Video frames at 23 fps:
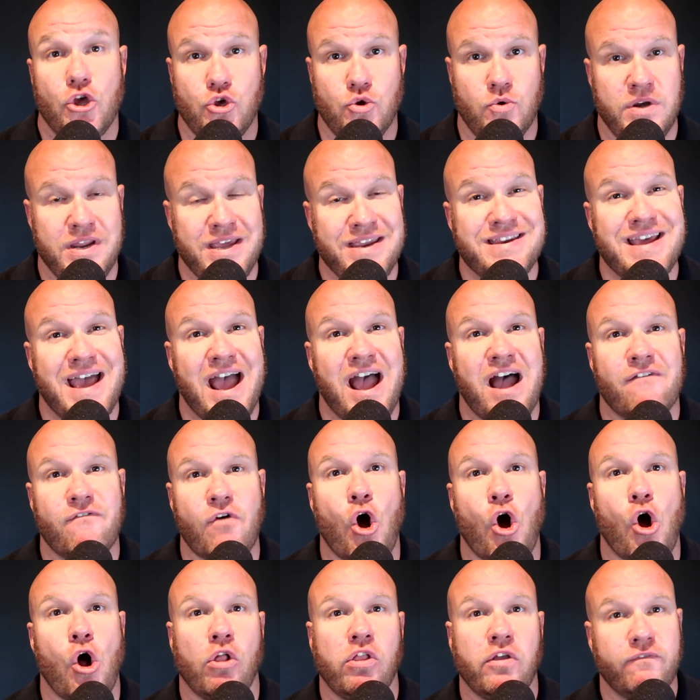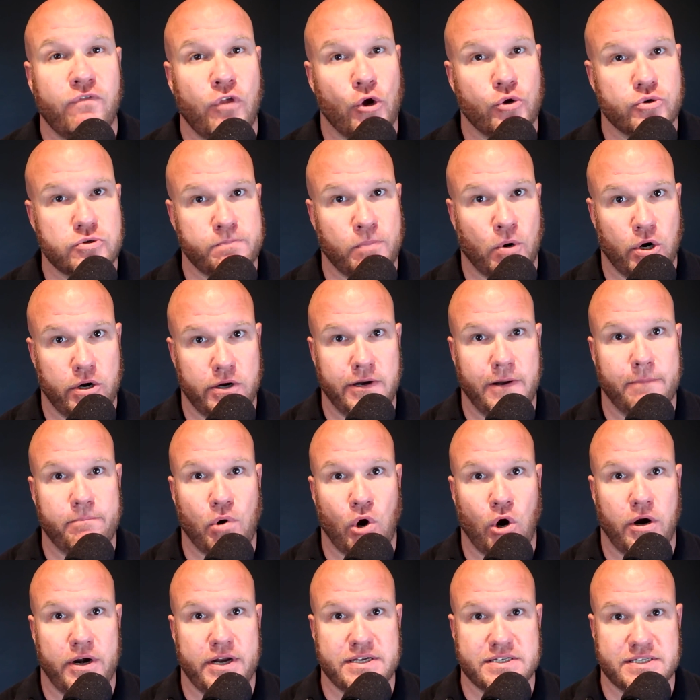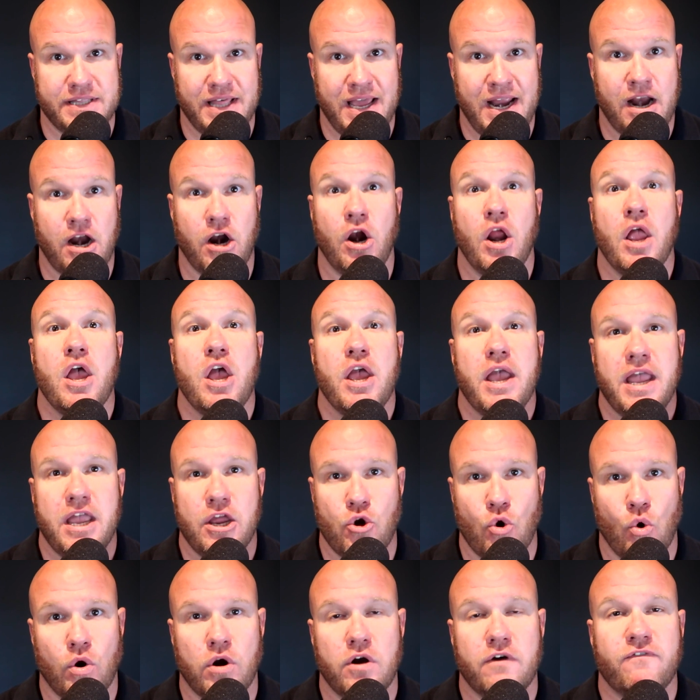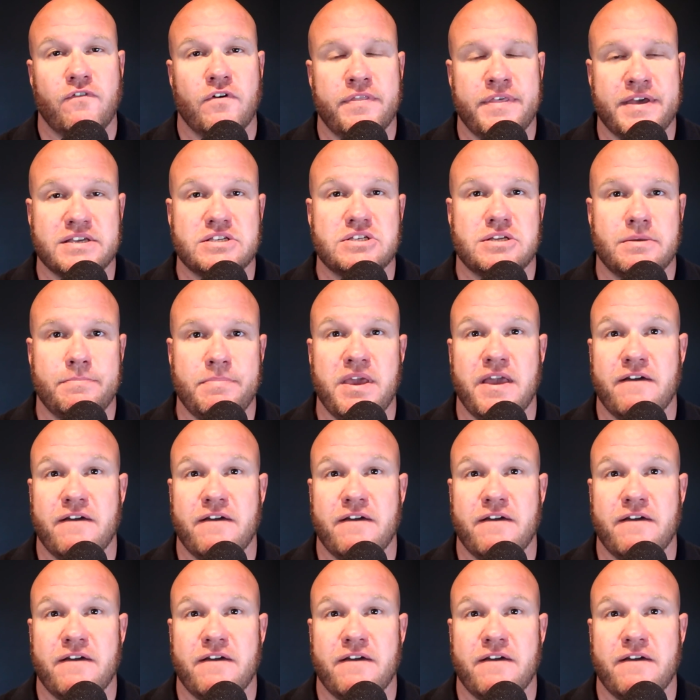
You need to have all of those pertinent parties there in order for this to